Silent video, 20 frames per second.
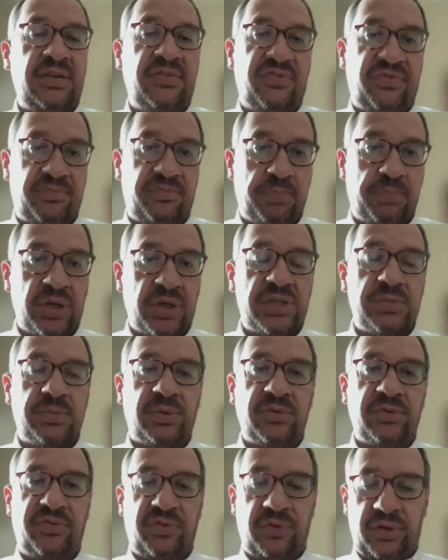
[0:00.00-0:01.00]
if
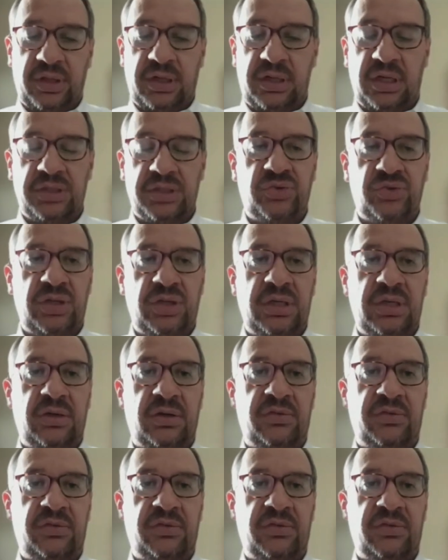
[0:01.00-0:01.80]
possible, for the country